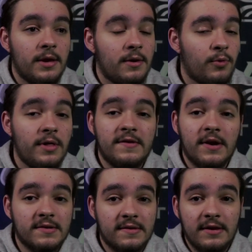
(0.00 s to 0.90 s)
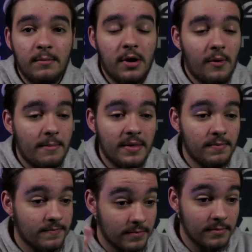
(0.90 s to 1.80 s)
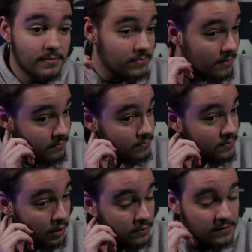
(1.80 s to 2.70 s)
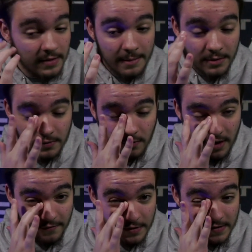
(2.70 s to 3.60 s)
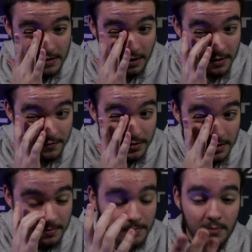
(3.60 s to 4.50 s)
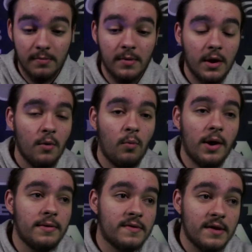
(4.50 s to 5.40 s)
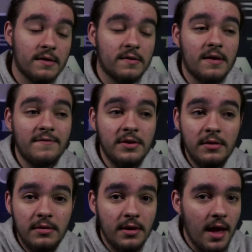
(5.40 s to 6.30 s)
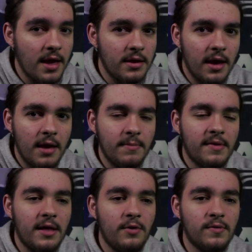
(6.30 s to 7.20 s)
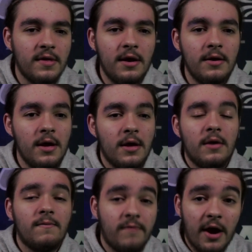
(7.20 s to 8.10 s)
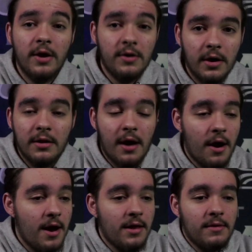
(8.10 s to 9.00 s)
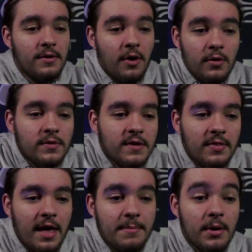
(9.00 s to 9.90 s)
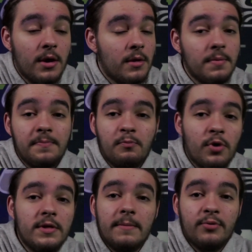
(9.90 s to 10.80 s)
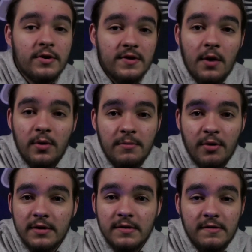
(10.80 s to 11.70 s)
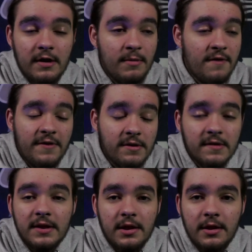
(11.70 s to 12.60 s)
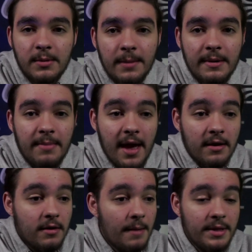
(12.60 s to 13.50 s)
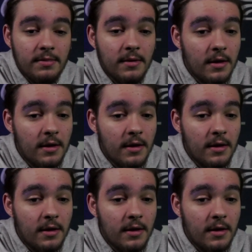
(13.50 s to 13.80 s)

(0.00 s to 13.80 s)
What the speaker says: really sucks to see him go. I mean, Carlos Dunlap, he was great for the Seahawks for the, what, 6, 7, 8 games that he was there. Very good. All right, Carlos Dunlap, really appreciate what he brought to the team. If he doesn't end up coming back, I mean,